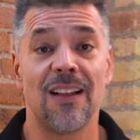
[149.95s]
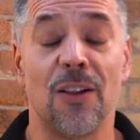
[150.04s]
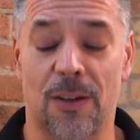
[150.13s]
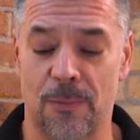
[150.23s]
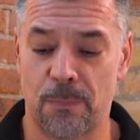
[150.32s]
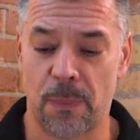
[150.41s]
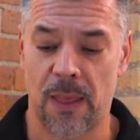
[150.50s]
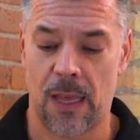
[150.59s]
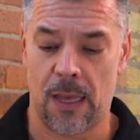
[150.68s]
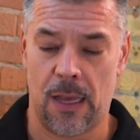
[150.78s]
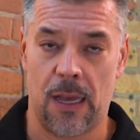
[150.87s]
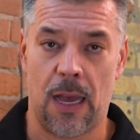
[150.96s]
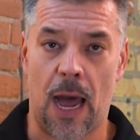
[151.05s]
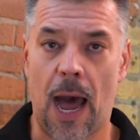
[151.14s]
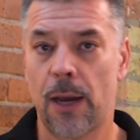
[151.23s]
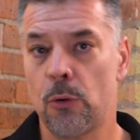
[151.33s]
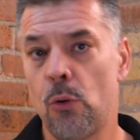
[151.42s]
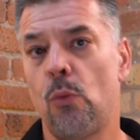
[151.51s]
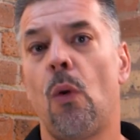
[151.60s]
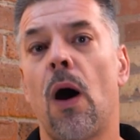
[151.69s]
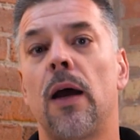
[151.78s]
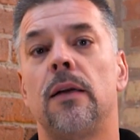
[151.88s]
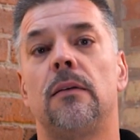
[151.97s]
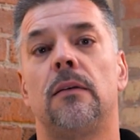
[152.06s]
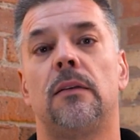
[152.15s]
Look, I don't want